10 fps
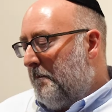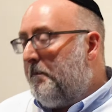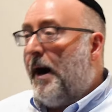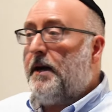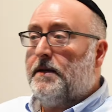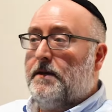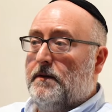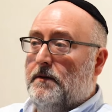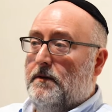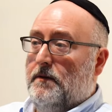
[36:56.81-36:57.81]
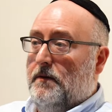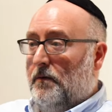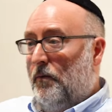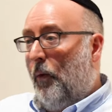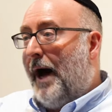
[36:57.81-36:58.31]
But
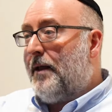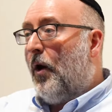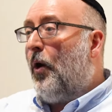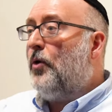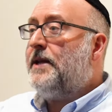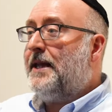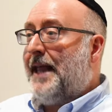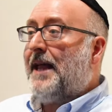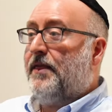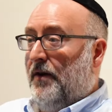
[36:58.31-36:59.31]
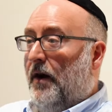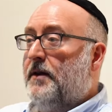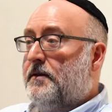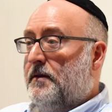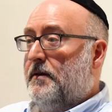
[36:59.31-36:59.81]
while holding that
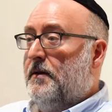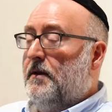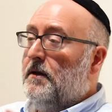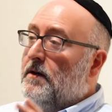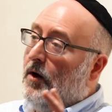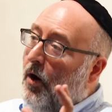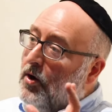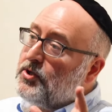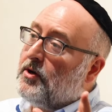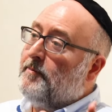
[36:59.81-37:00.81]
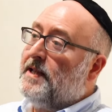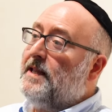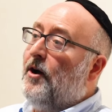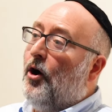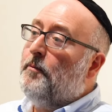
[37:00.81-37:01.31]
thought, also
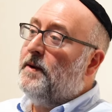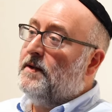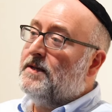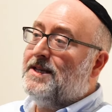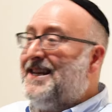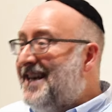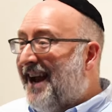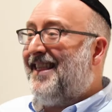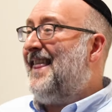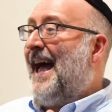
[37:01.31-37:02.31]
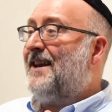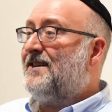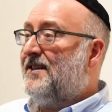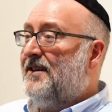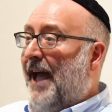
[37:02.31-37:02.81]
completely open to none of that